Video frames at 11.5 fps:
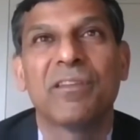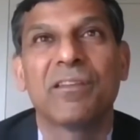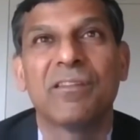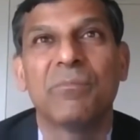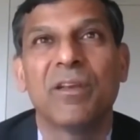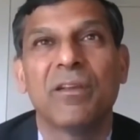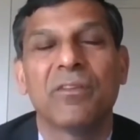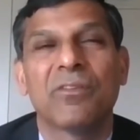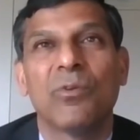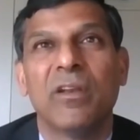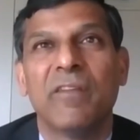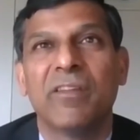60 million
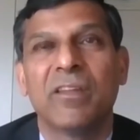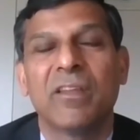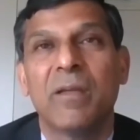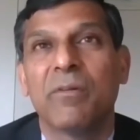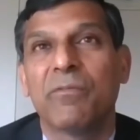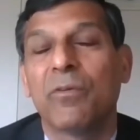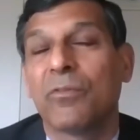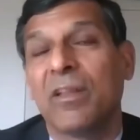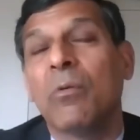through leaving the labor force.